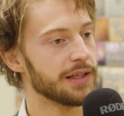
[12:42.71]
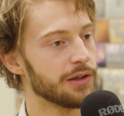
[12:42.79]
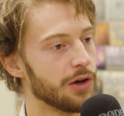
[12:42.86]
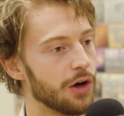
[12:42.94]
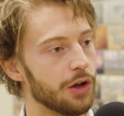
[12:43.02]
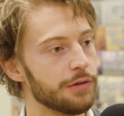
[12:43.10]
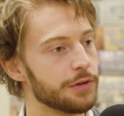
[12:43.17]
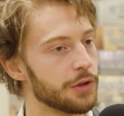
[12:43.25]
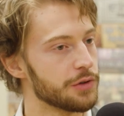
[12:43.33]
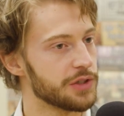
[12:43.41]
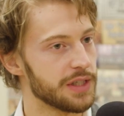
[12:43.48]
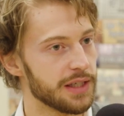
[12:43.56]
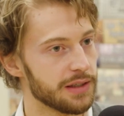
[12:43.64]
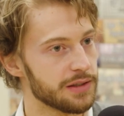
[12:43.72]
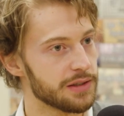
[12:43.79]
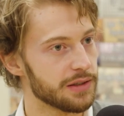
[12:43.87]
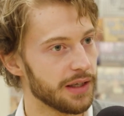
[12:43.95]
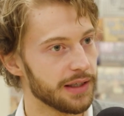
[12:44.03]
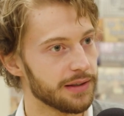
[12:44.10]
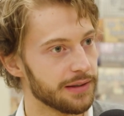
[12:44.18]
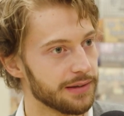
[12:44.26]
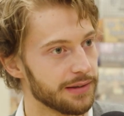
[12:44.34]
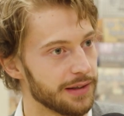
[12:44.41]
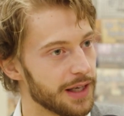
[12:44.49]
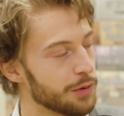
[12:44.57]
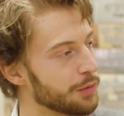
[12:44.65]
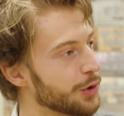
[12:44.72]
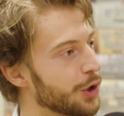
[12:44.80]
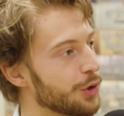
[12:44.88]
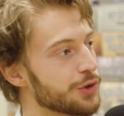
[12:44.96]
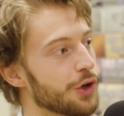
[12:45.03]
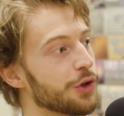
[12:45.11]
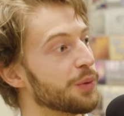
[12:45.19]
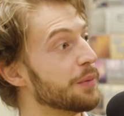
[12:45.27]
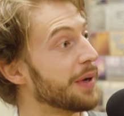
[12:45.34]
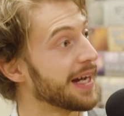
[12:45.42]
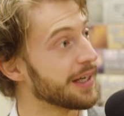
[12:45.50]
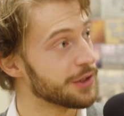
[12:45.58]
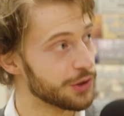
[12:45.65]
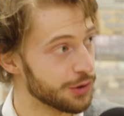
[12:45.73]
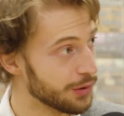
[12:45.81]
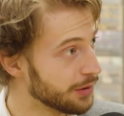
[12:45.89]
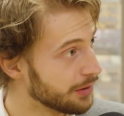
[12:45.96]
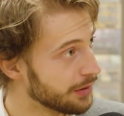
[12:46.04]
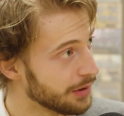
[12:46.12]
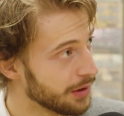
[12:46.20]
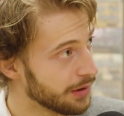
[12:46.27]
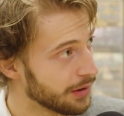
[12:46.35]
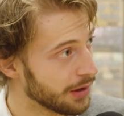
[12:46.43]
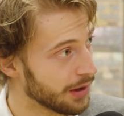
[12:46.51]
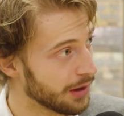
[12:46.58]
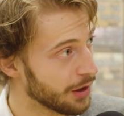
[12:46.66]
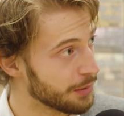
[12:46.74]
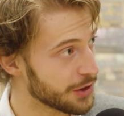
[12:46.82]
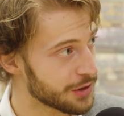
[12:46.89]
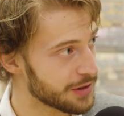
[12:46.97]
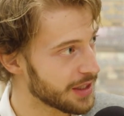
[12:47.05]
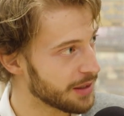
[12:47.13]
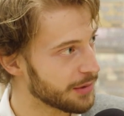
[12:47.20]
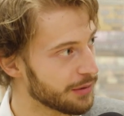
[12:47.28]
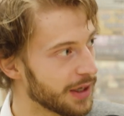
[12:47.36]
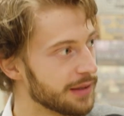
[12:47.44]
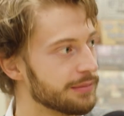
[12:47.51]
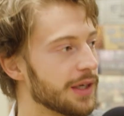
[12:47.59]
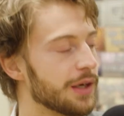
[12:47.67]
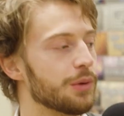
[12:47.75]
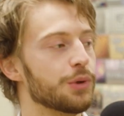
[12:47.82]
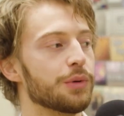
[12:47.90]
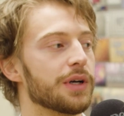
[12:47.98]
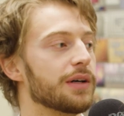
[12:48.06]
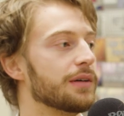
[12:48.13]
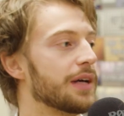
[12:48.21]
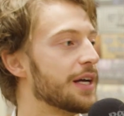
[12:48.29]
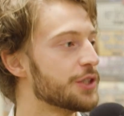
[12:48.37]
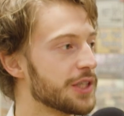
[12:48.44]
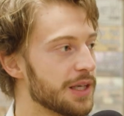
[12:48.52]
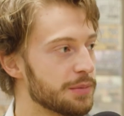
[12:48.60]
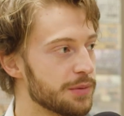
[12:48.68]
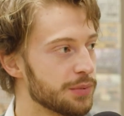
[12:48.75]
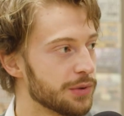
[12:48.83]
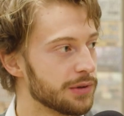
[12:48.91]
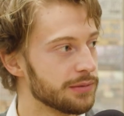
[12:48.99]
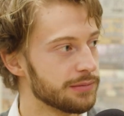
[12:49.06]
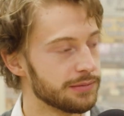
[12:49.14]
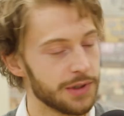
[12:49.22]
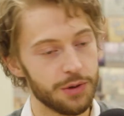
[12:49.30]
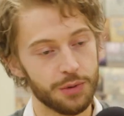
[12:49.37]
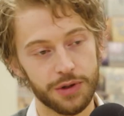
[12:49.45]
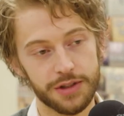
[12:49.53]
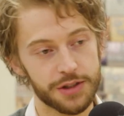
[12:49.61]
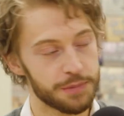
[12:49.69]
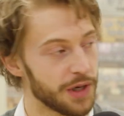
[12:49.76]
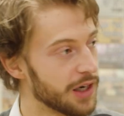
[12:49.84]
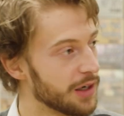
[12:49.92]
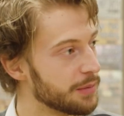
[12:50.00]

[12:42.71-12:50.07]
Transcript: all of those things, it goes all the way back to our mission statement, right? We want to educate people, want to inspire